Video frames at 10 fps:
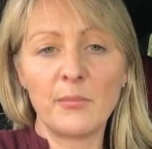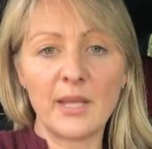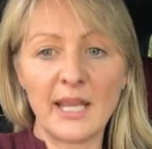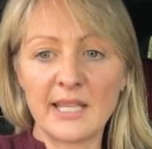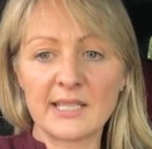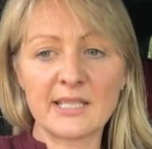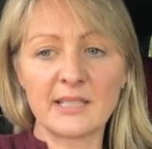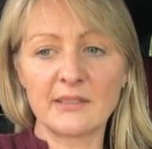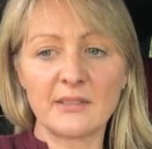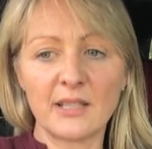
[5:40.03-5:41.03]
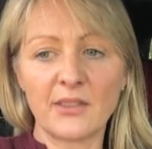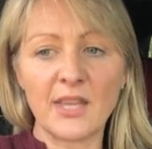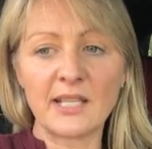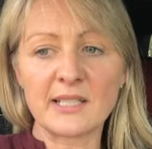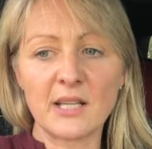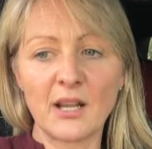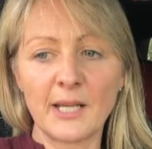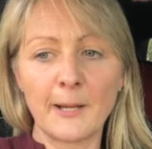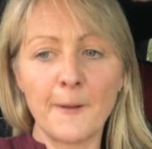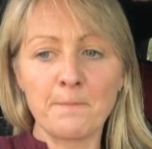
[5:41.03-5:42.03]
is things
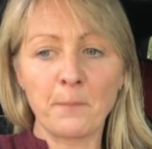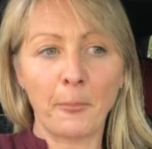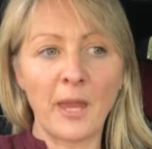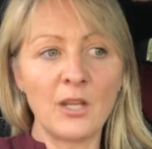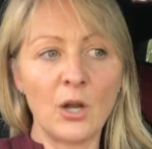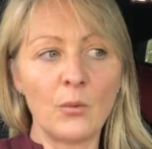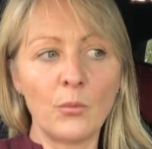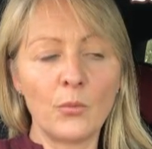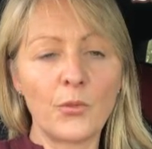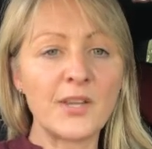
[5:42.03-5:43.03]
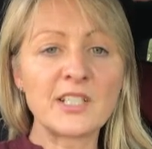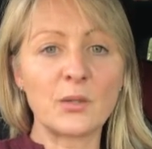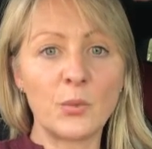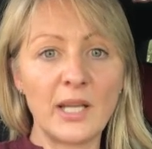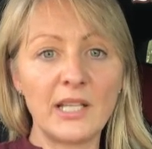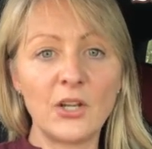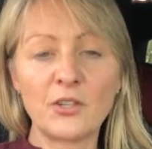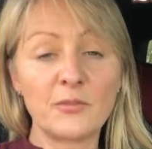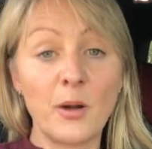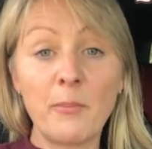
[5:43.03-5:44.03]
like, you know, things that we
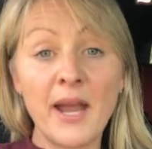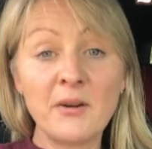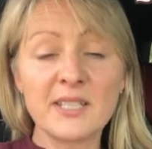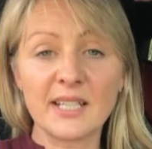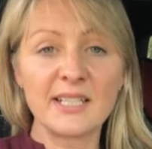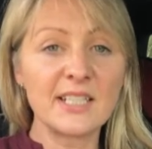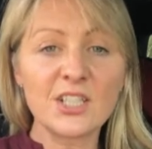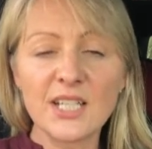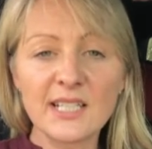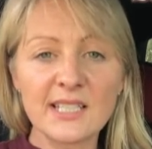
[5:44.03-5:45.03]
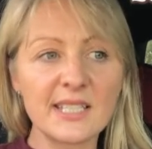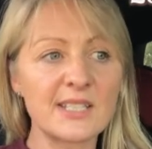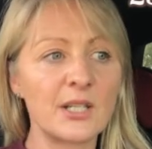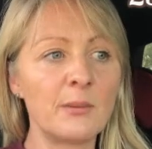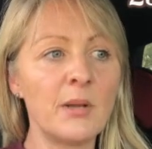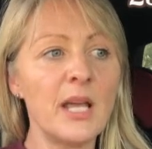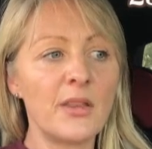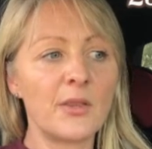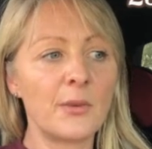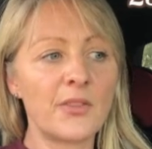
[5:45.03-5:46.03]
learned from our parents, a conditioning system,
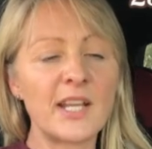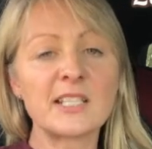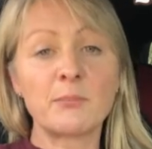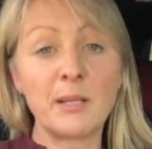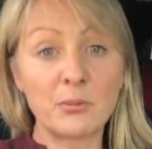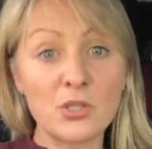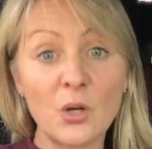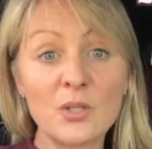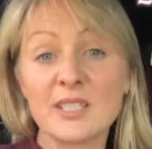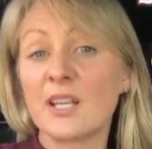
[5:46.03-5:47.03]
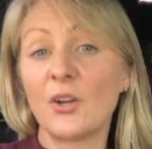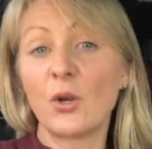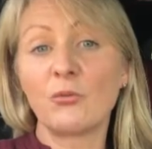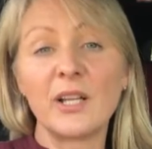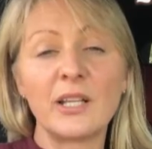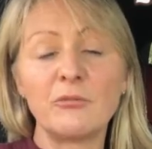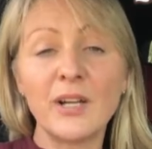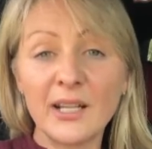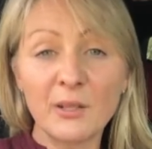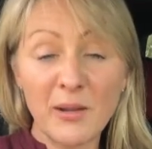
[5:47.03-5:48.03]
the things that people told us that are not really
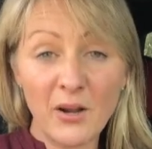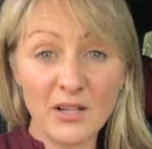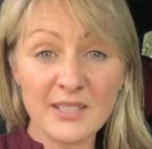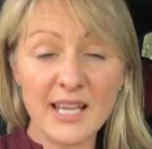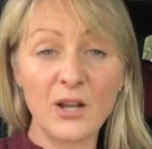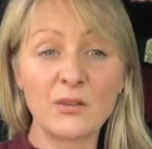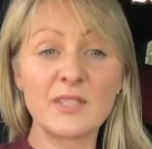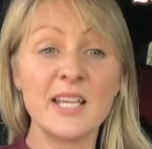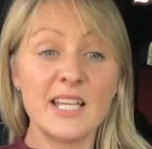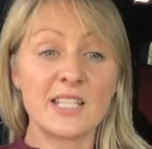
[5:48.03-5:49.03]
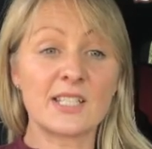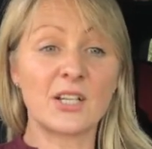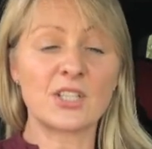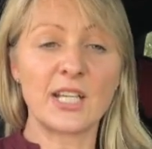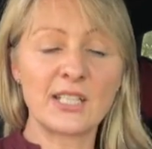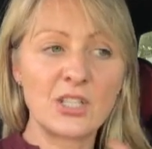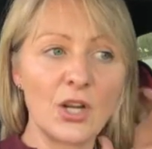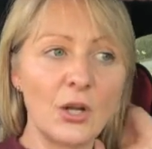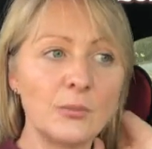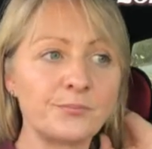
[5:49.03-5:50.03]
real about ourselves, such as, you know,